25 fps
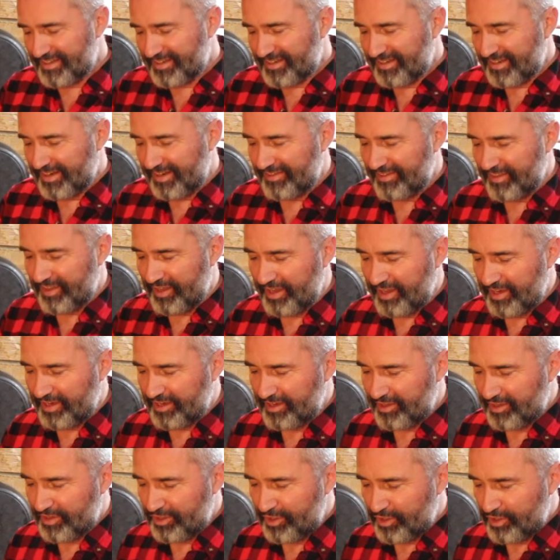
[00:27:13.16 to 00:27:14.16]
and
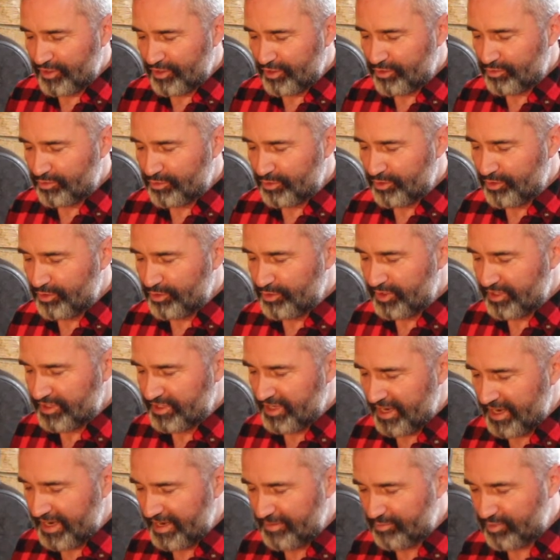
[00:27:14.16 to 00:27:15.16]
then through the
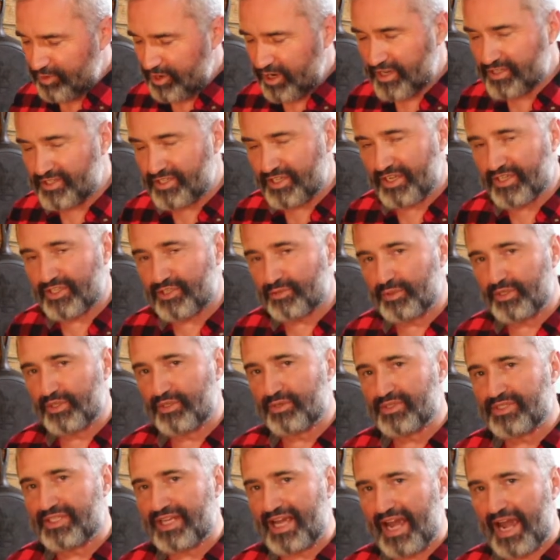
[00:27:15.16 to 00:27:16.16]
dyeing process we
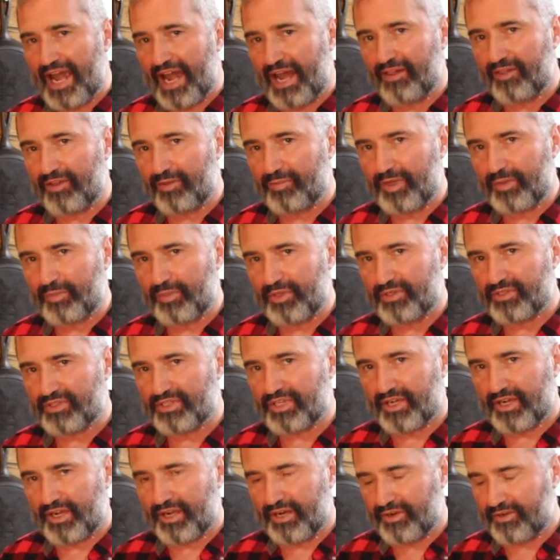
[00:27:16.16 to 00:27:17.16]
used alum and we
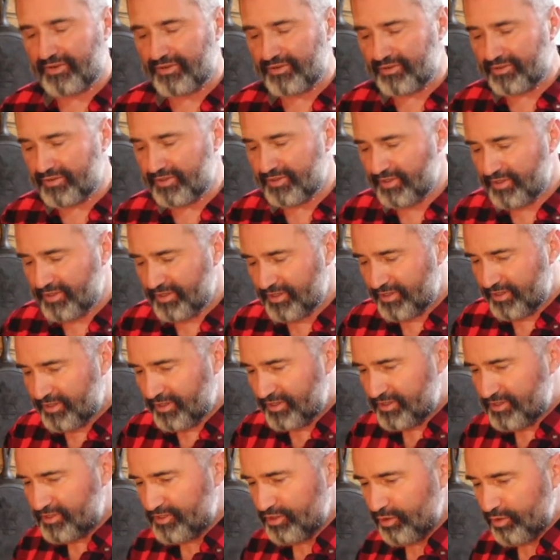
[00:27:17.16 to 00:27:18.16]
used iron.
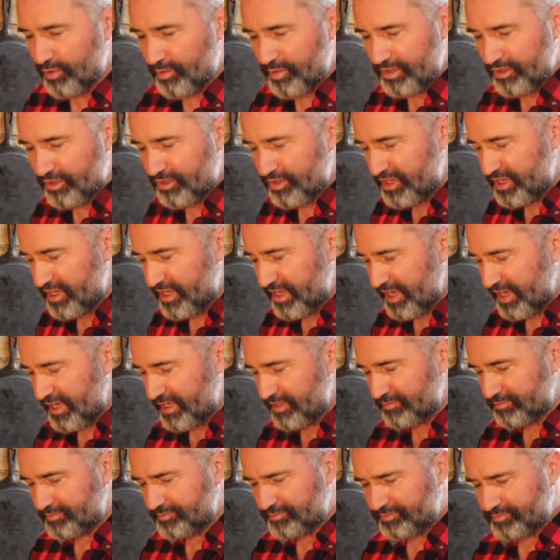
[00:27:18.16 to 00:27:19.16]
So when we look
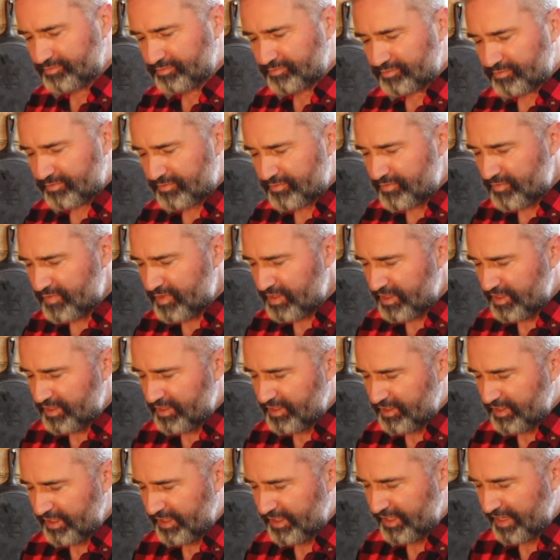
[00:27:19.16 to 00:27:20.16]
at
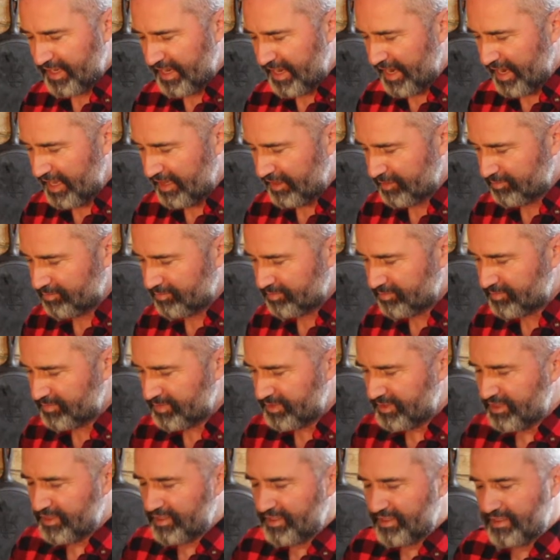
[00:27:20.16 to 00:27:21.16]
the alum
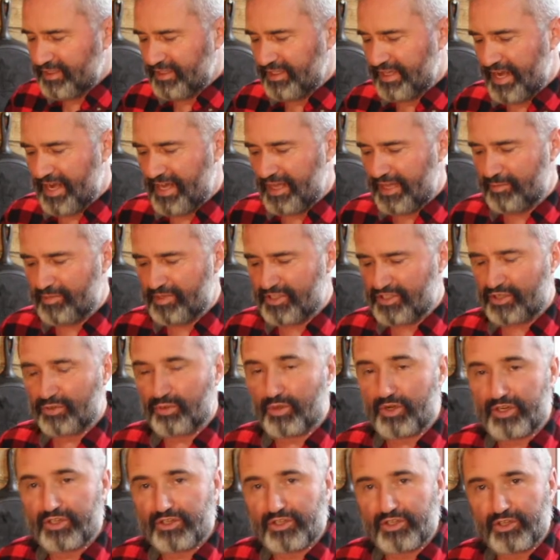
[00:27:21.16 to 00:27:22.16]
is the
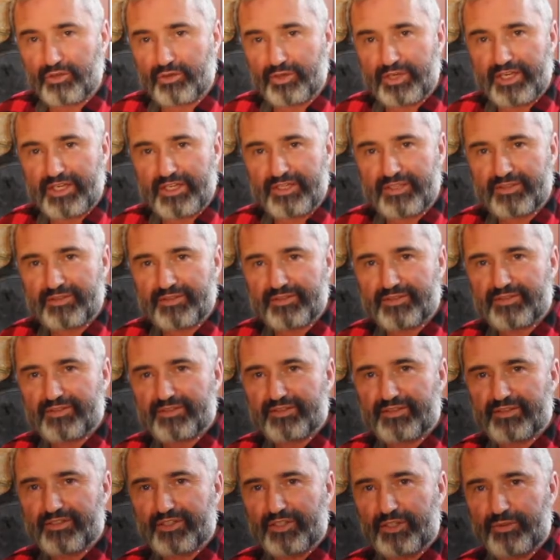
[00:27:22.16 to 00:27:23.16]
one on the green
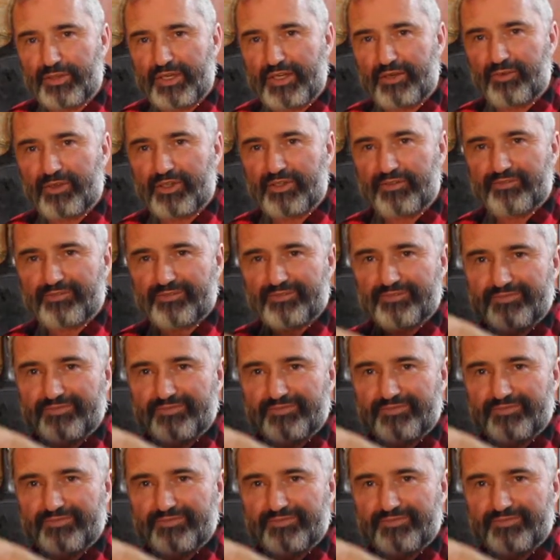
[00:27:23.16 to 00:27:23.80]
one,